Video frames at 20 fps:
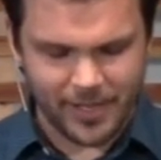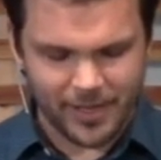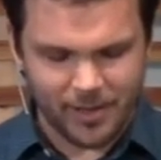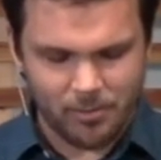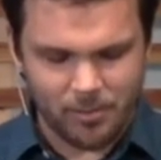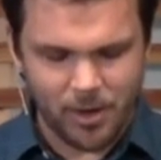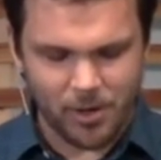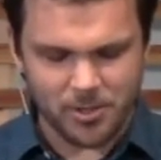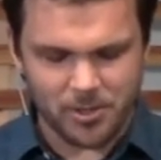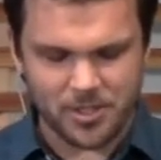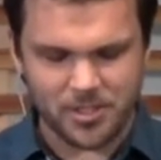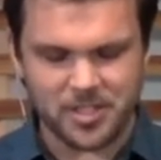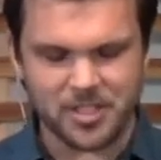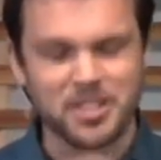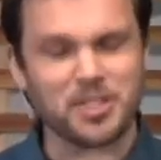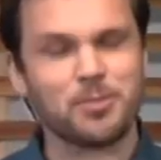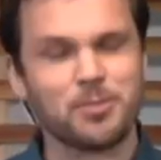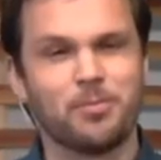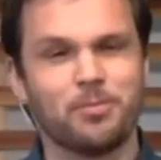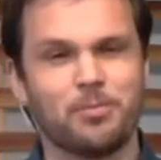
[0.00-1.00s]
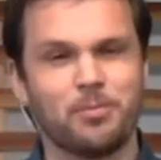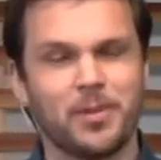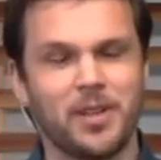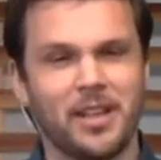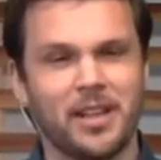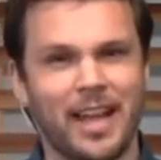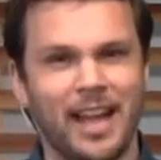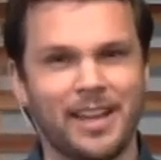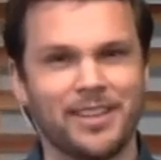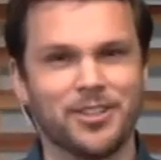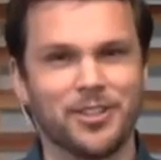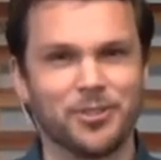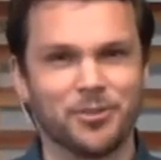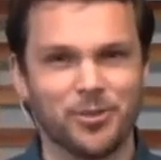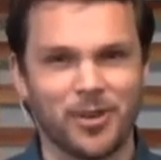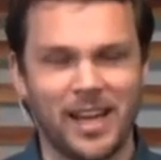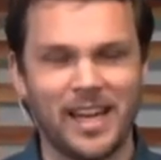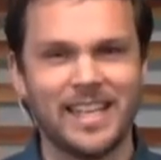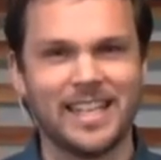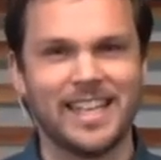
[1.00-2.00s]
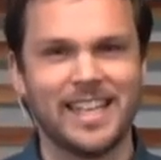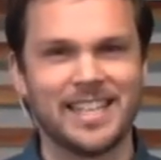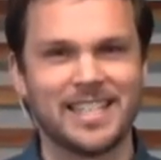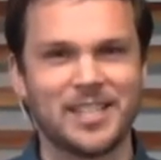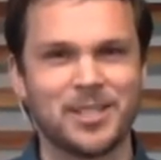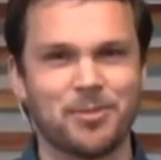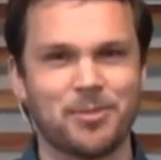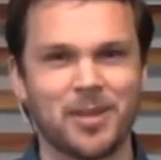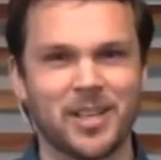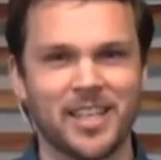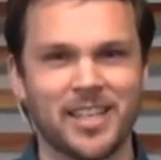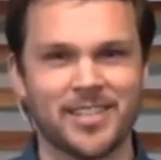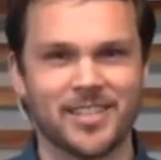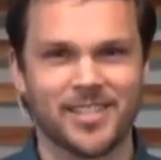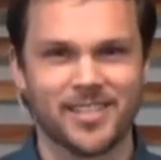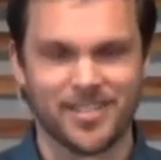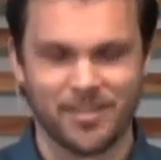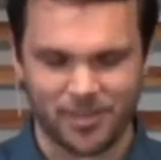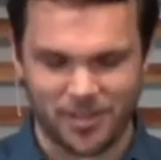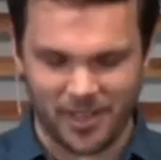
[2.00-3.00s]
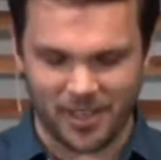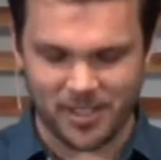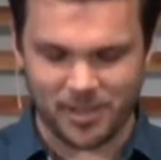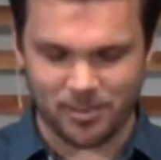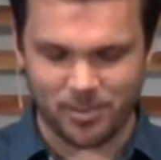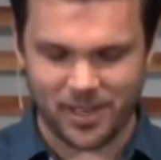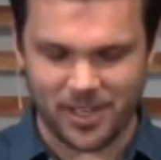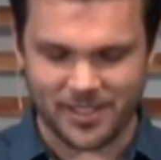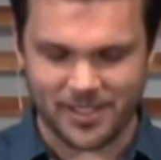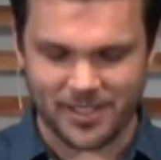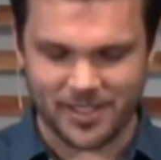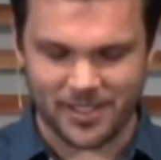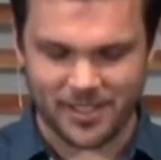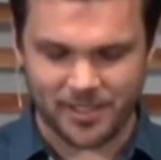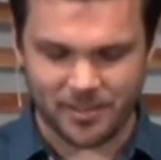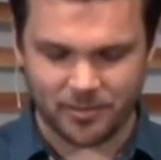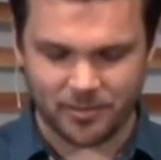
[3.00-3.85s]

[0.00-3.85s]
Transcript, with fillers: Moses ex- had great experiences of God's presence,